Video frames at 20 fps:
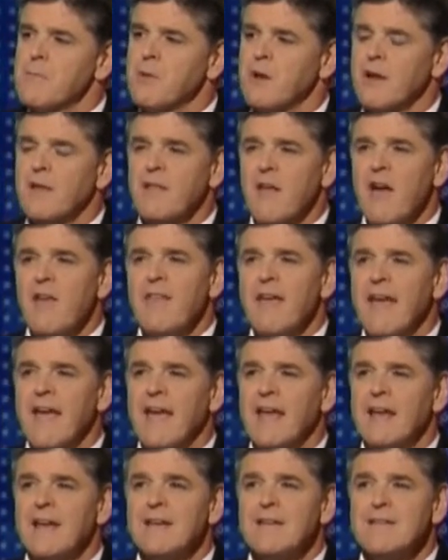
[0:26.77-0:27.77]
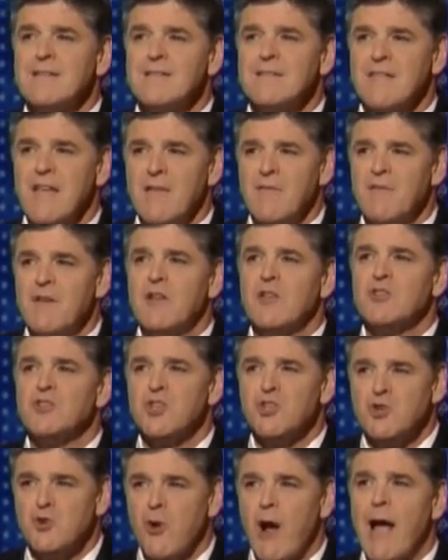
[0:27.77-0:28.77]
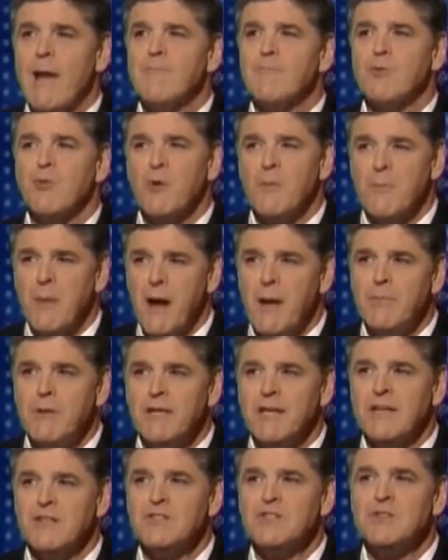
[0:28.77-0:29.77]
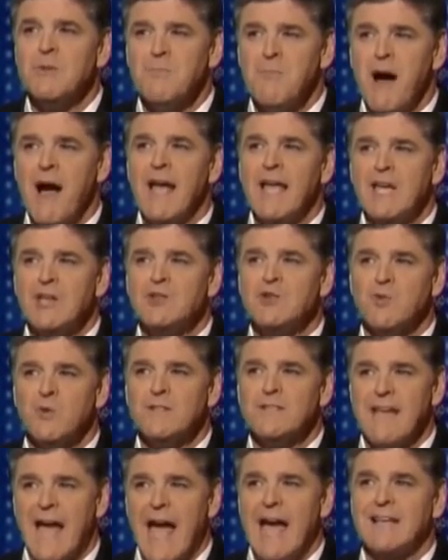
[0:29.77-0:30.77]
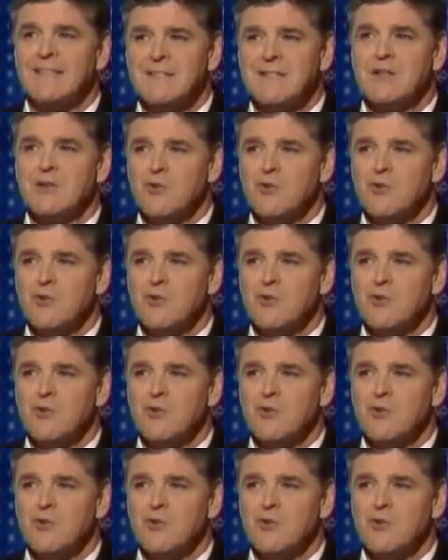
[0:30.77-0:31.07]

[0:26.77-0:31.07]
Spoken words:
But on the other hand, they feel it's a trap for Republicans to buy into a tax